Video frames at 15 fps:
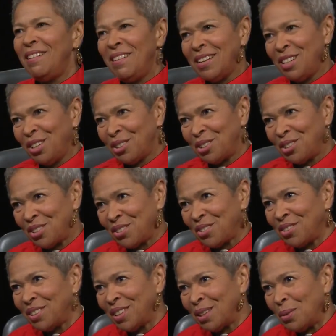our churches
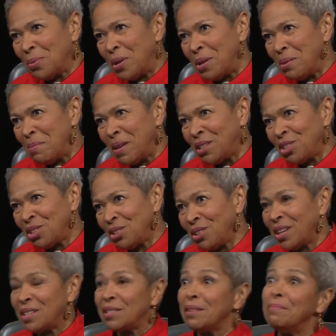are a little one-dimensional
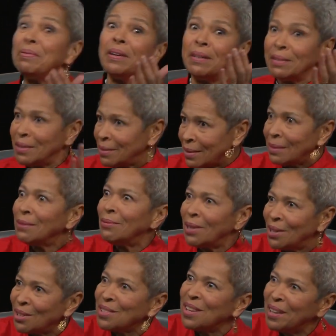as compared to what
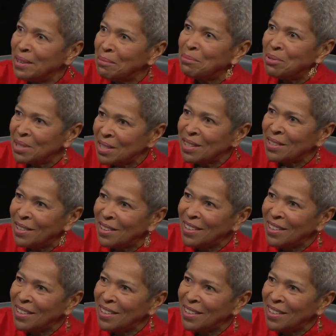goes on in Brazil.